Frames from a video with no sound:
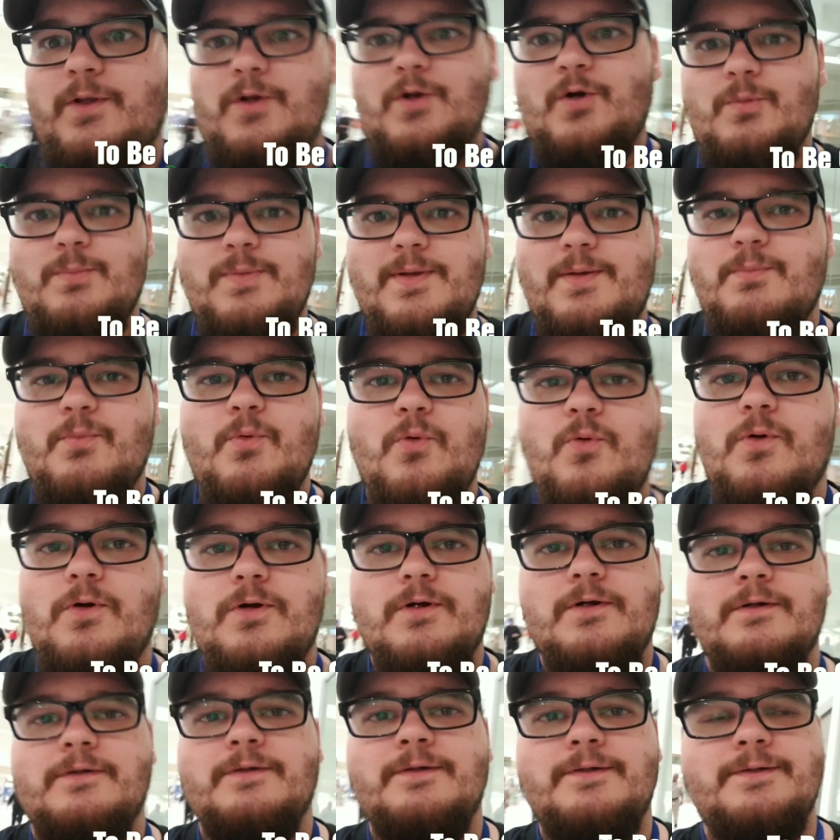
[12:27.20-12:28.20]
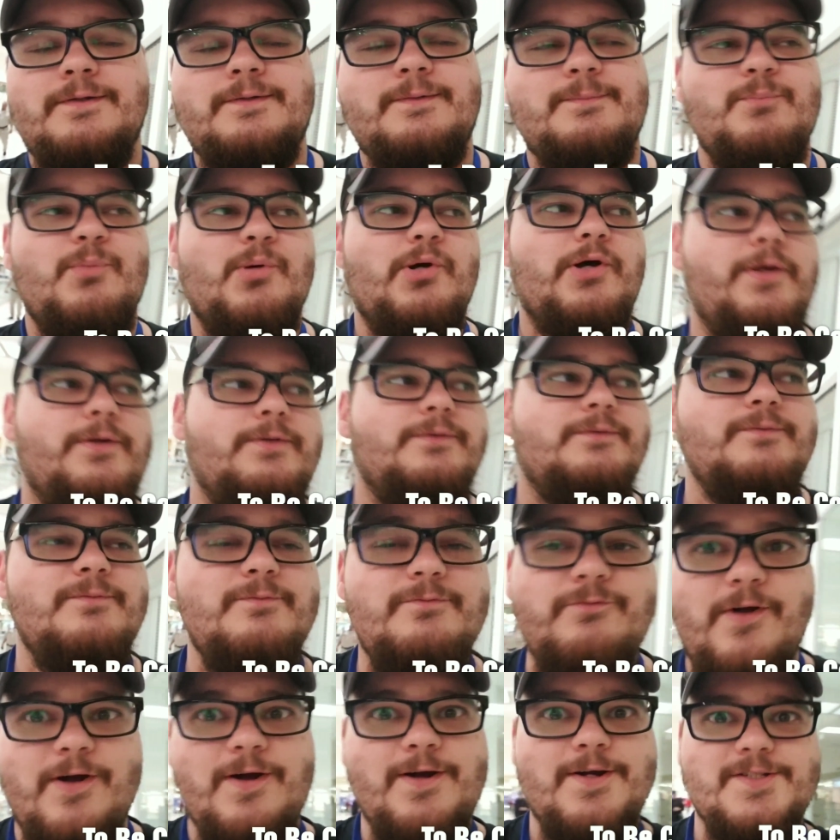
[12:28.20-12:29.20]
a little bit more. But
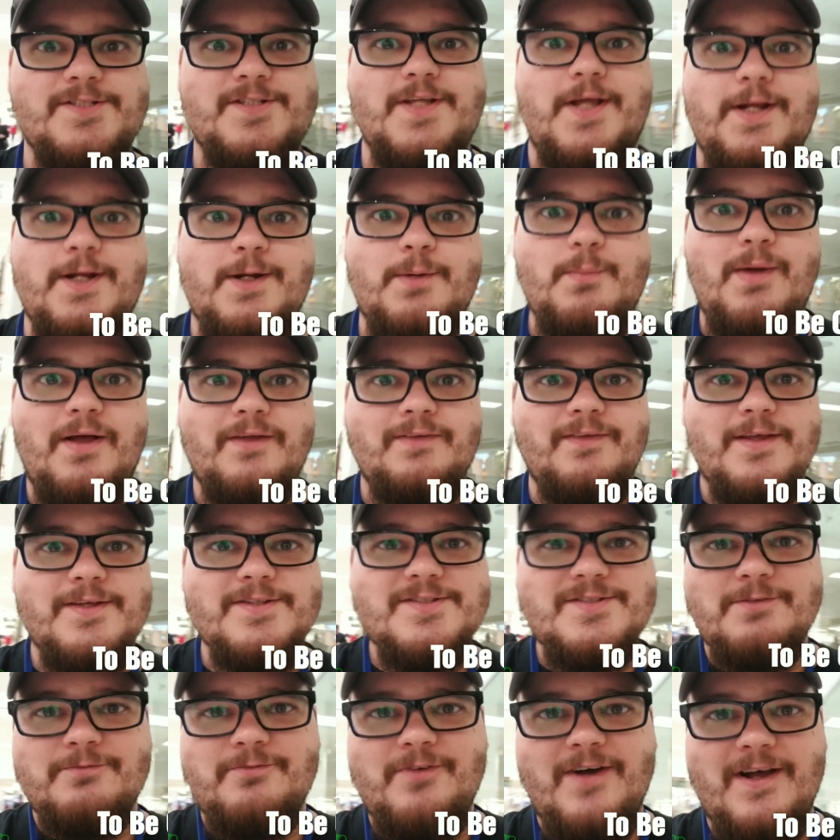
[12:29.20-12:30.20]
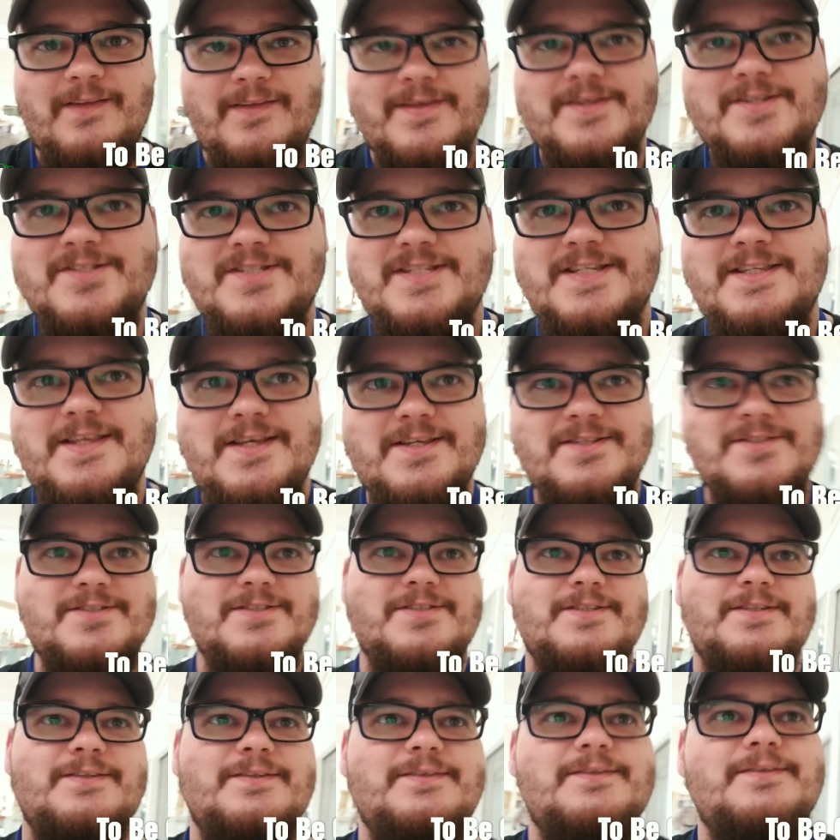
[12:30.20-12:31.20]
I'm very excited about this to finally see
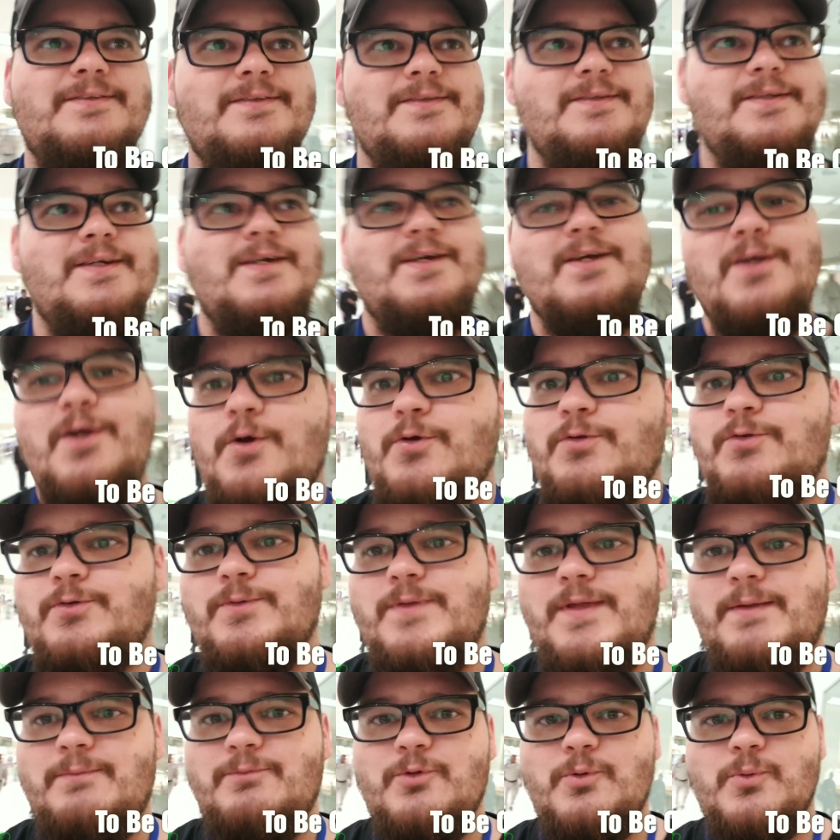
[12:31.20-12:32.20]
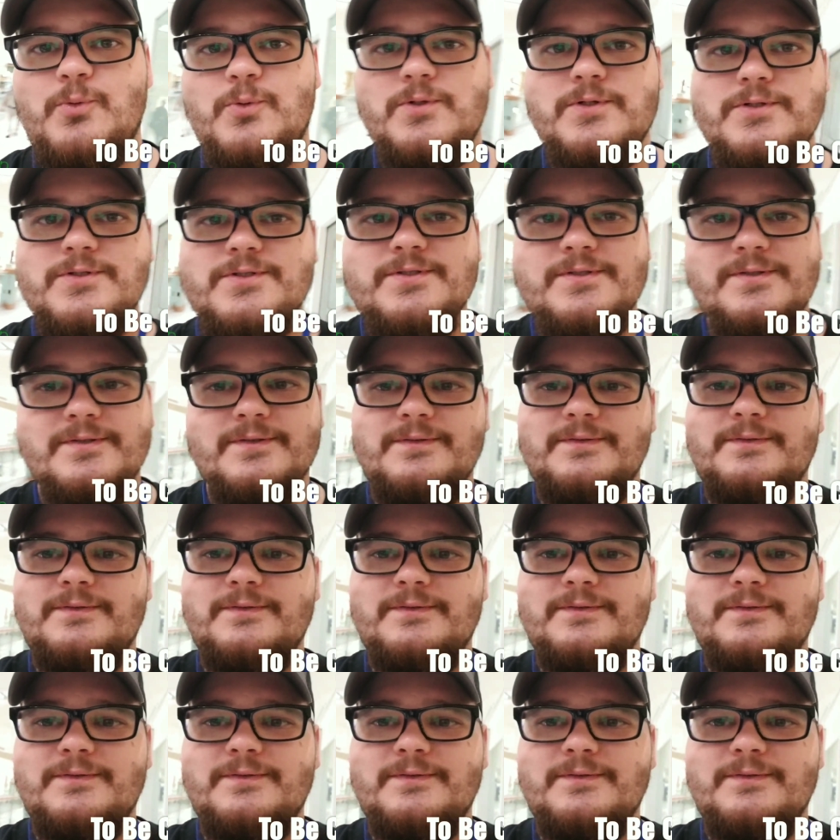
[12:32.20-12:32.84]
this go through them doors.